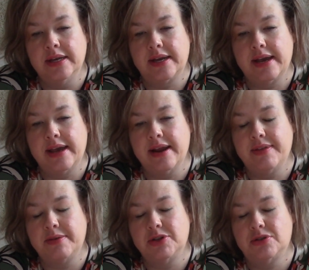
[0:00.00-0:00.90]
okay, I can't
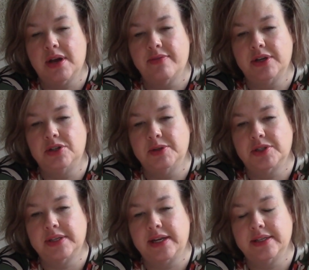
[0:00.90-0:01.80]
have that covering too much
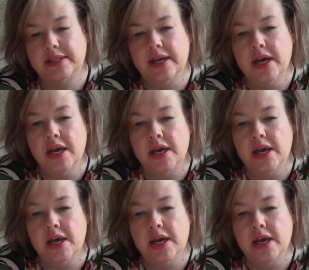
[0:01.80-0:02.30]
because I gotta see.